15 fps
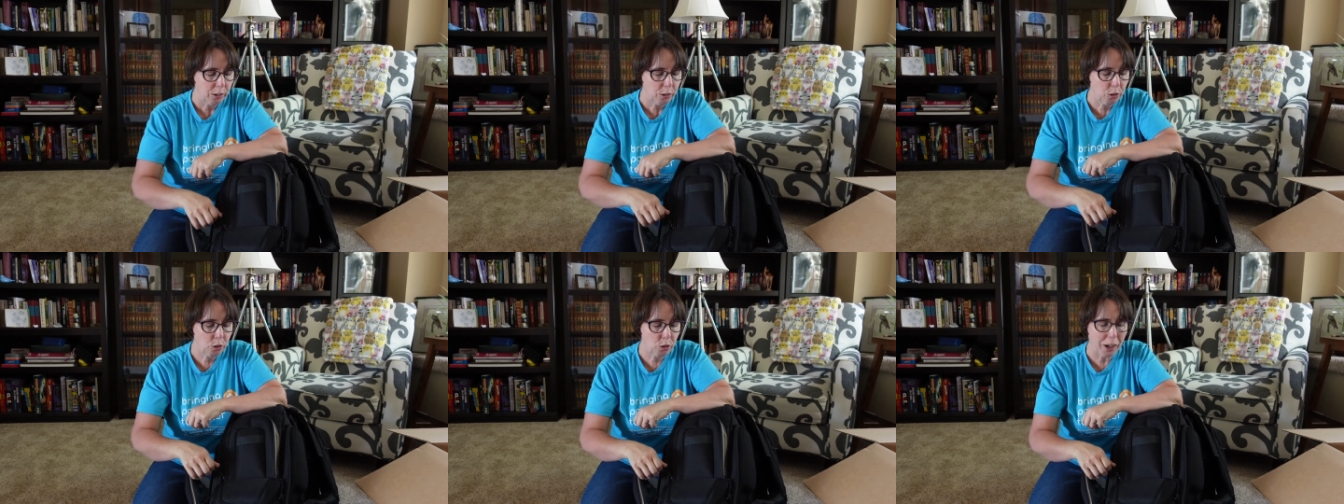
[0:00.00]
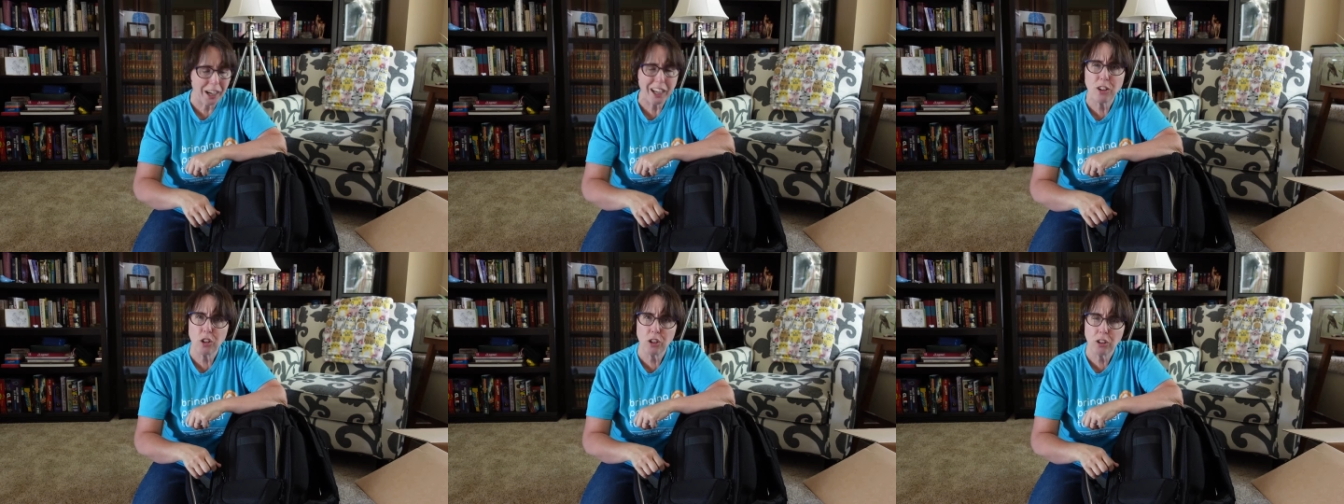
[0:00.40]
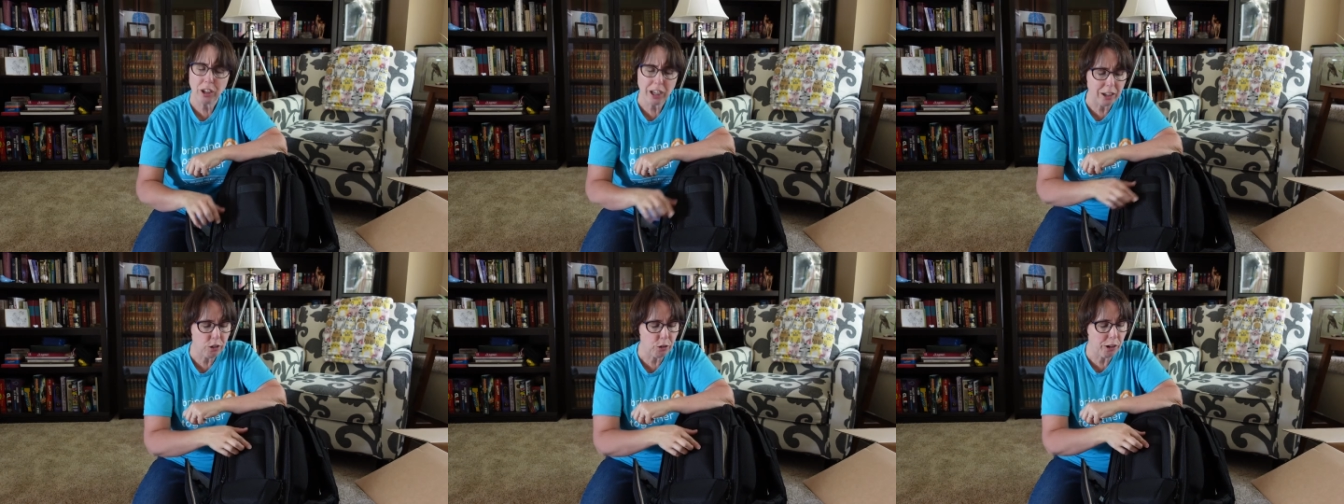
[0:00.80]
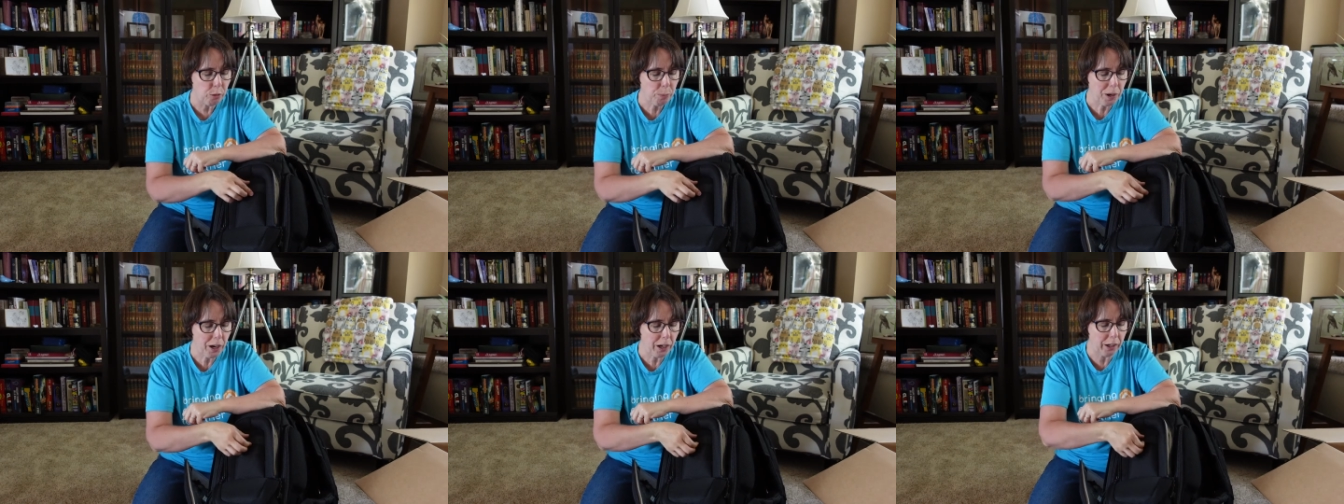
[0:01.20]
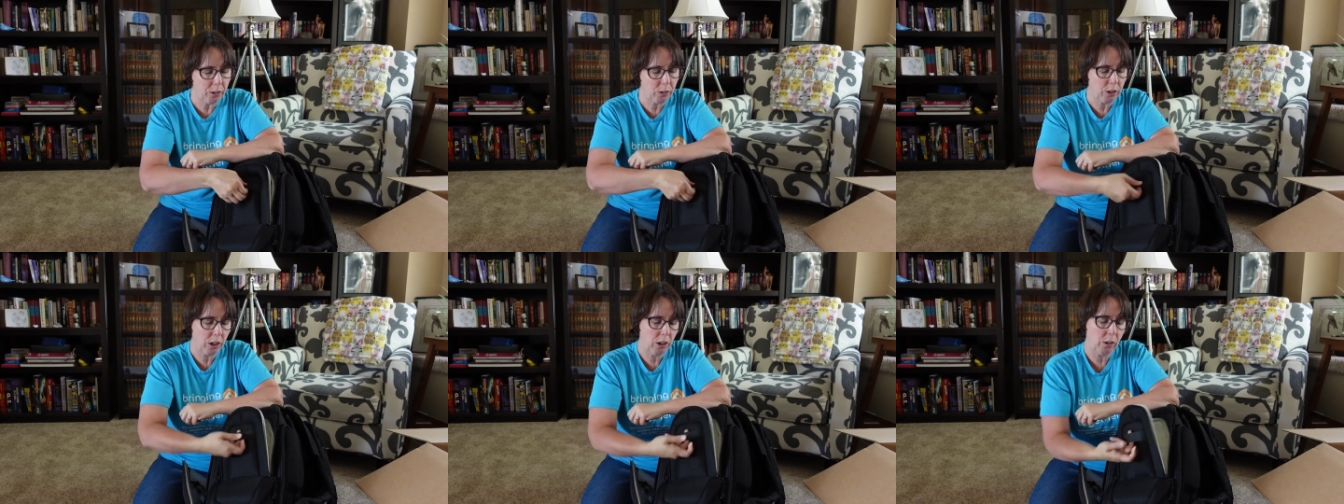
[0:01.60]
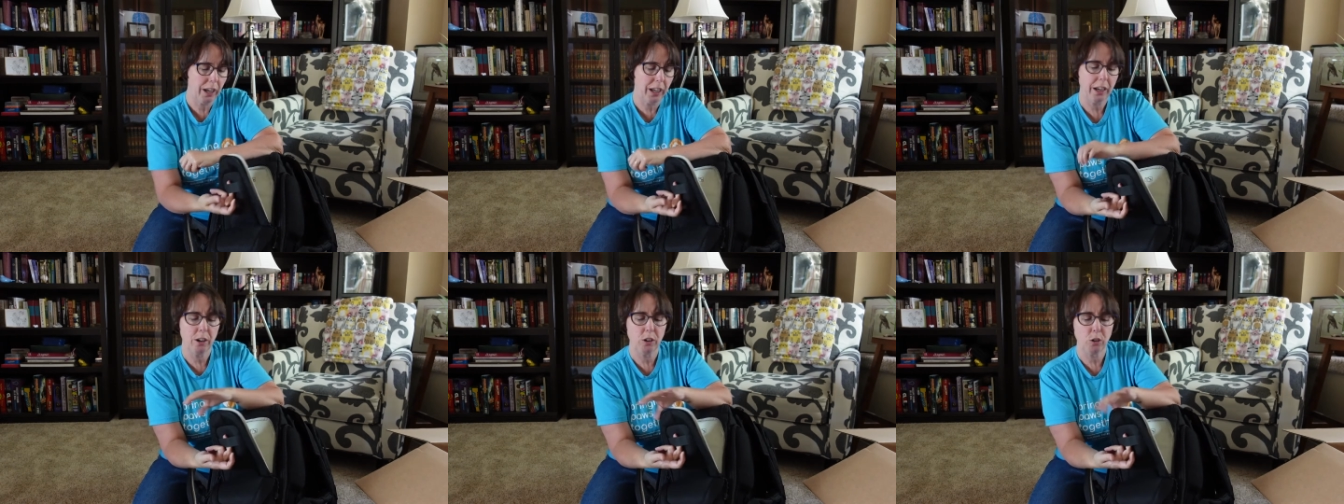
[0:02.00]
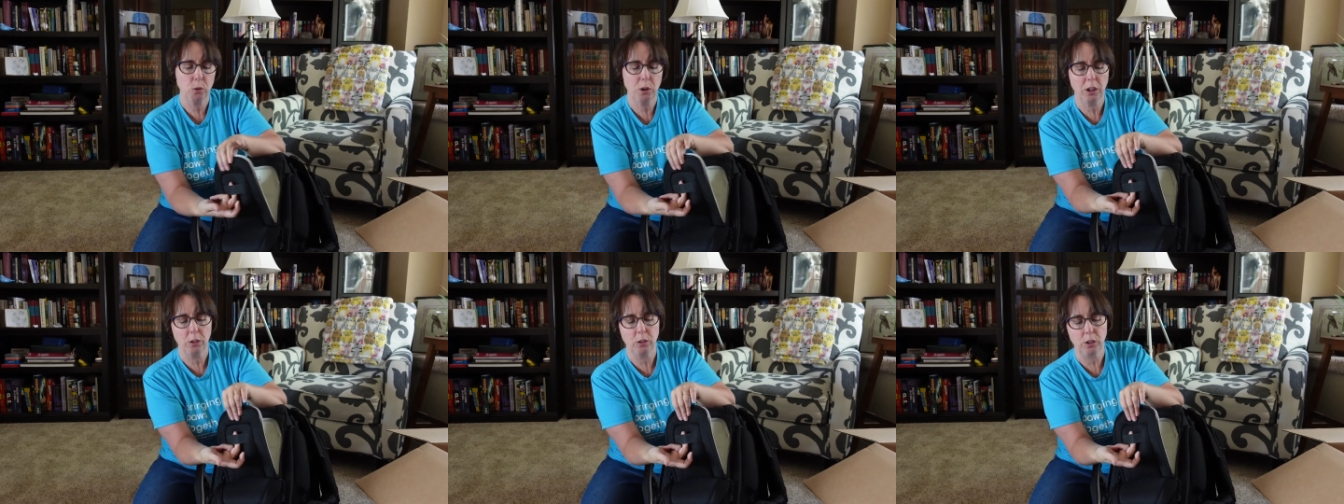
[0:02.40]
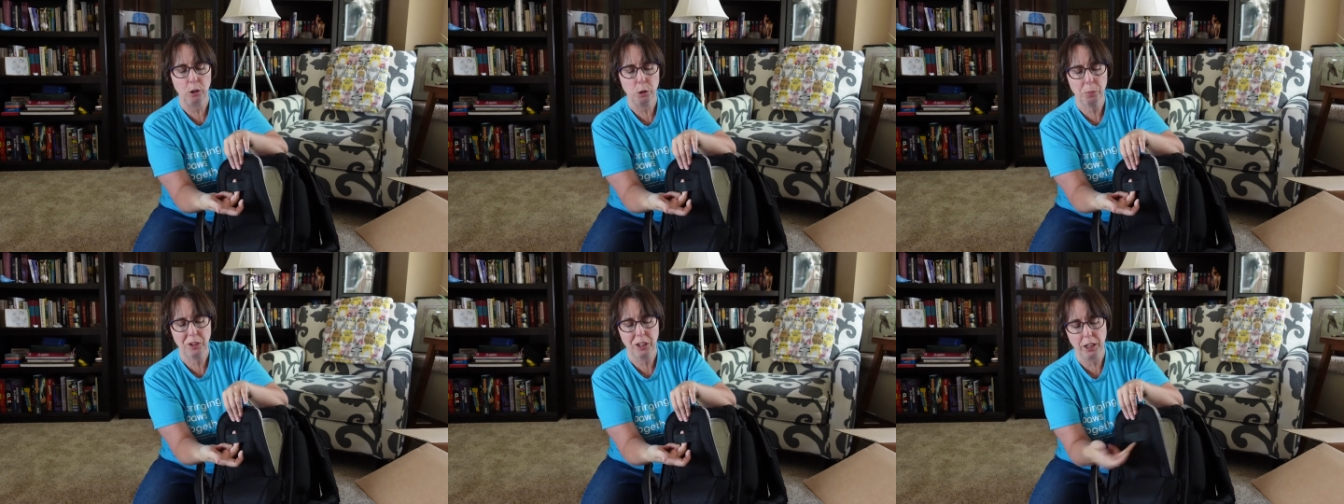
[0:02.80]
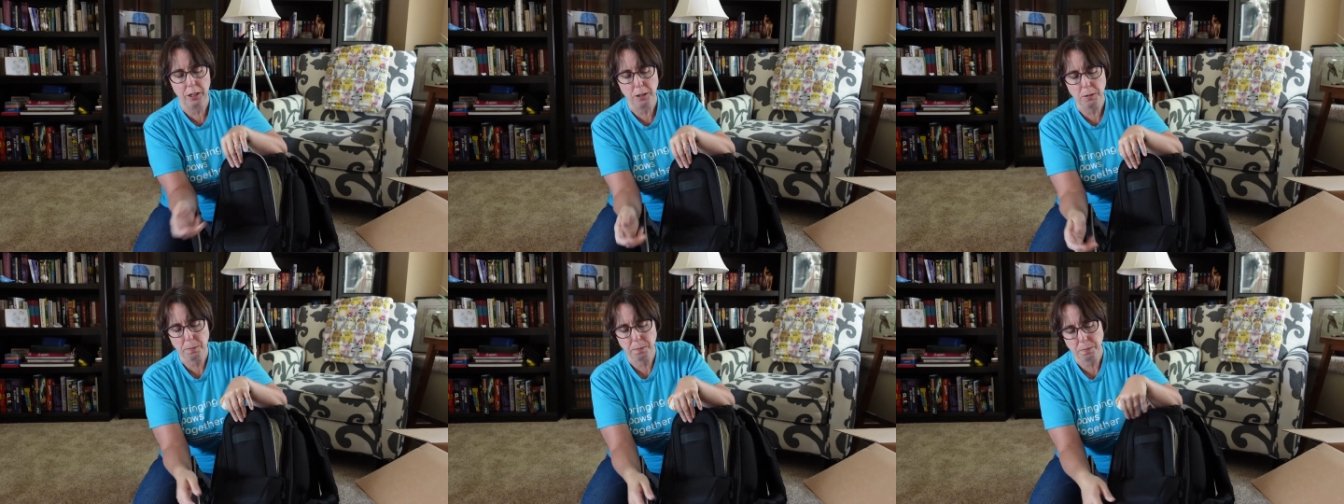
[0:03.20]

strange, kind of strange pockets. Okay, here's one of those loops here.